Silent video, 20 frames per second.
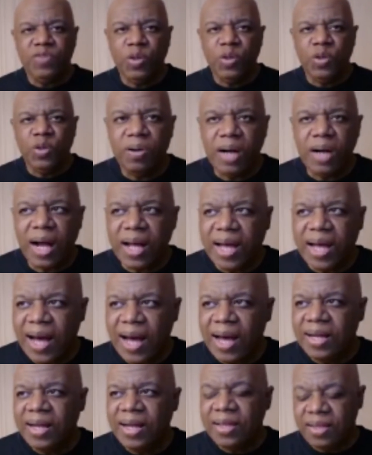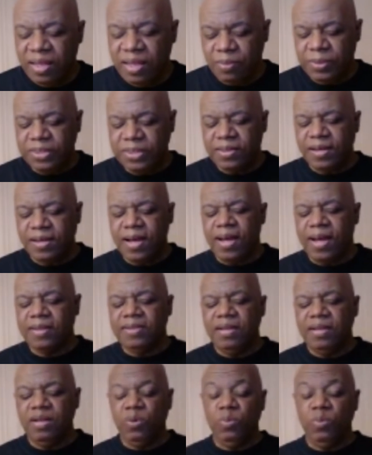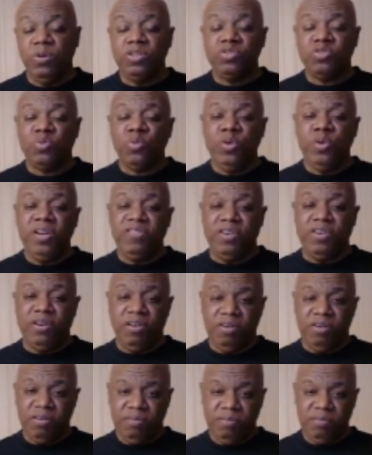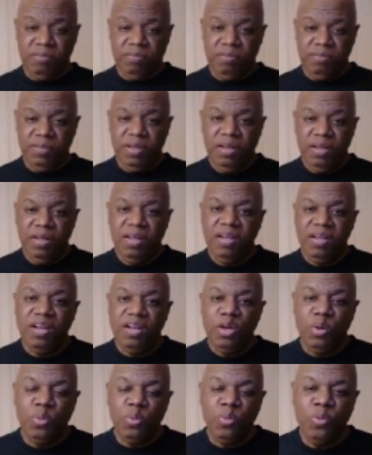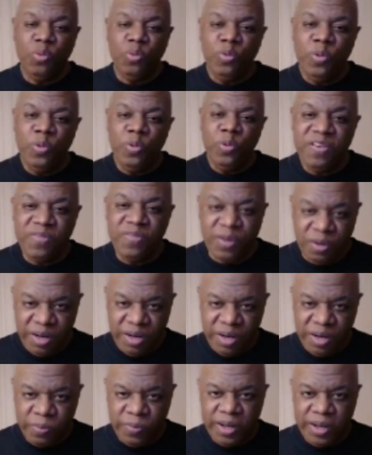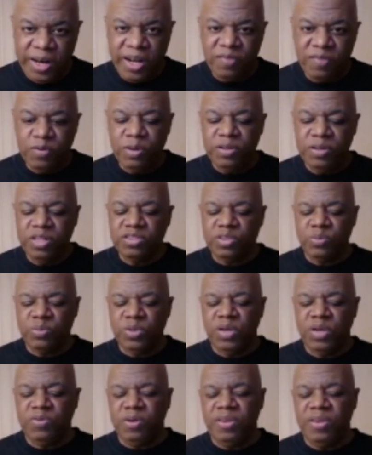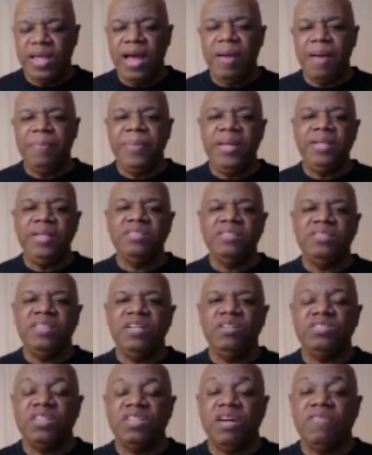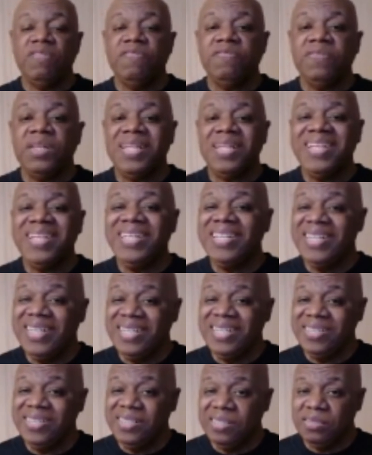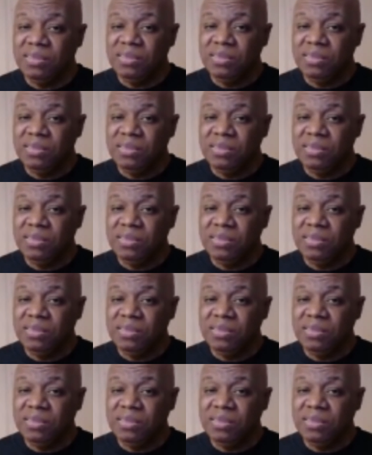the word I got in the image I got there was river. River, and whenever there's a river, that means there's a flood.